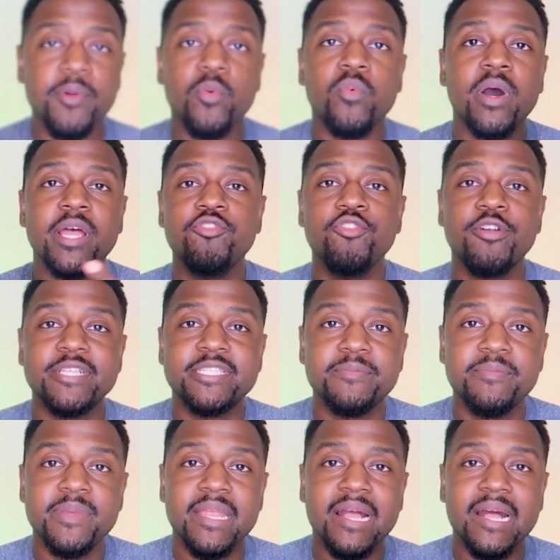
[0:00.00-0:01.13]
Number one, you could
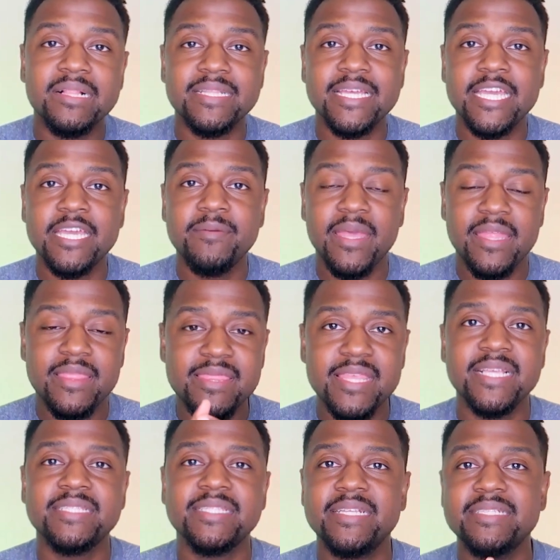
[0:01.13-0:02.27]
submit a claim, and
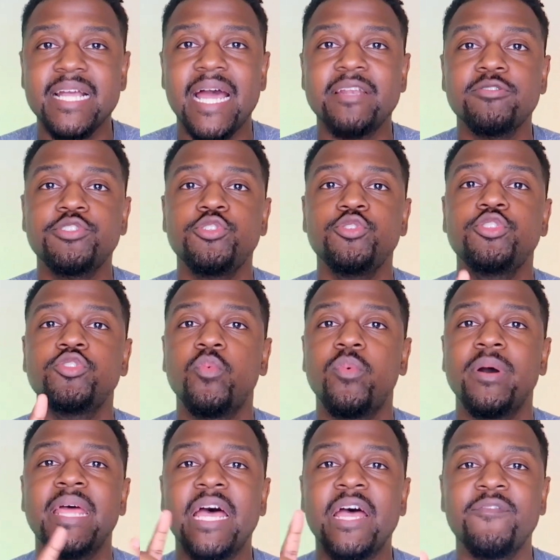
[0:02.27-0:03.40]
this entitles you to
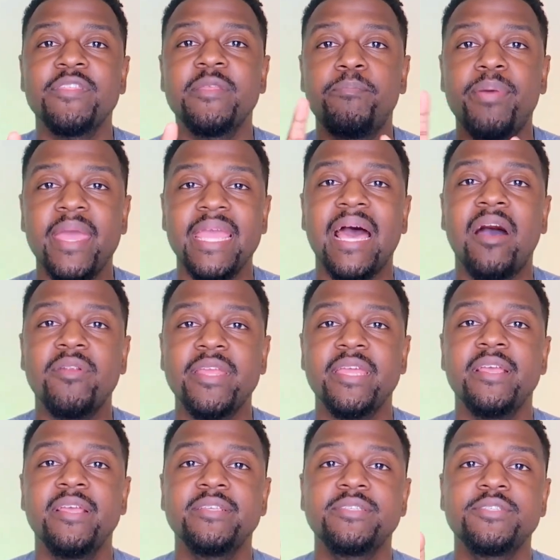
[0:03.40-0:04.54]
whatever the payout
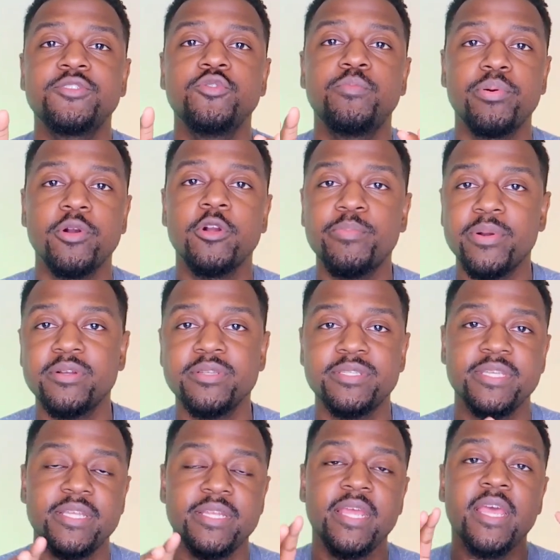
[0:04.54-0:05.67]
is to per
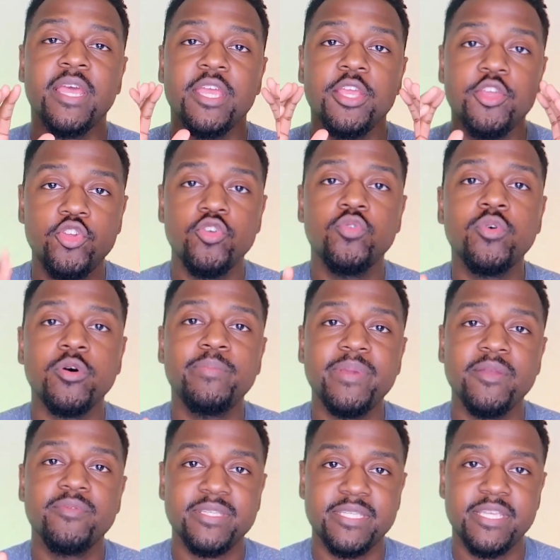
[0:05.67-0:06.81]
person you will
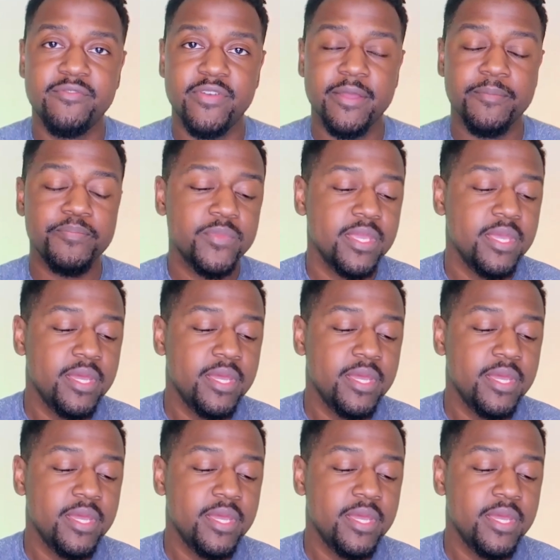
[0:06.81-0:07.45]
be receiving.